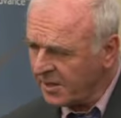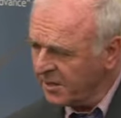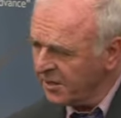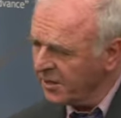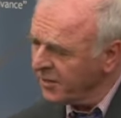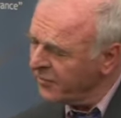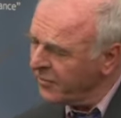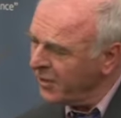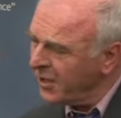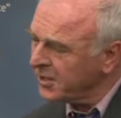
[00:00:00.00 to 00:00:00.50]

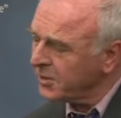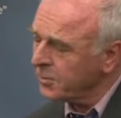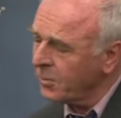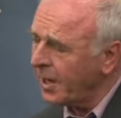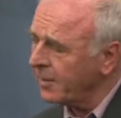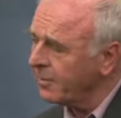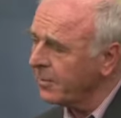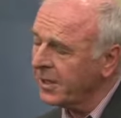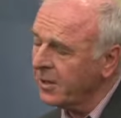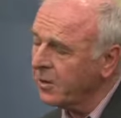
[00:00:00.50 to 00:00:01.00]
The first
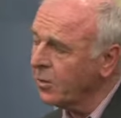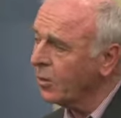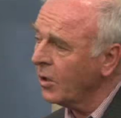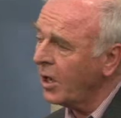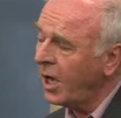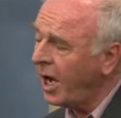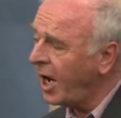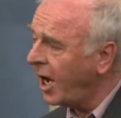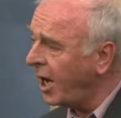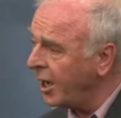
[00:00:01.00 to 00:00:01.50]
one we call
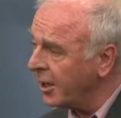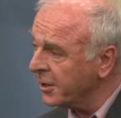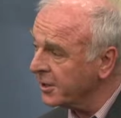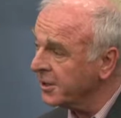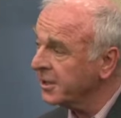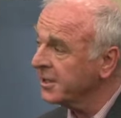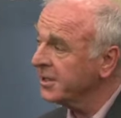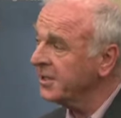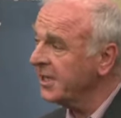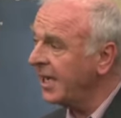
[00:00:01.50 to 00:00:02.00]
hard
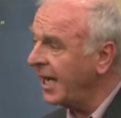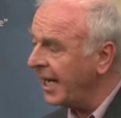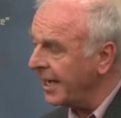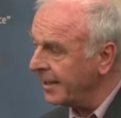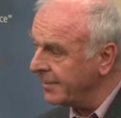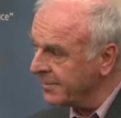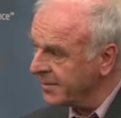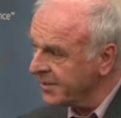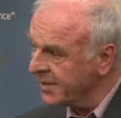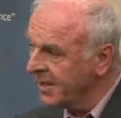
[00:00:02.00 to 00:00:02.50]

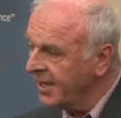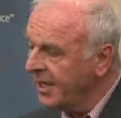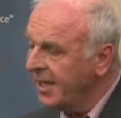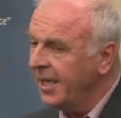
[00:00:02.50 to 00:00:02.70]
times.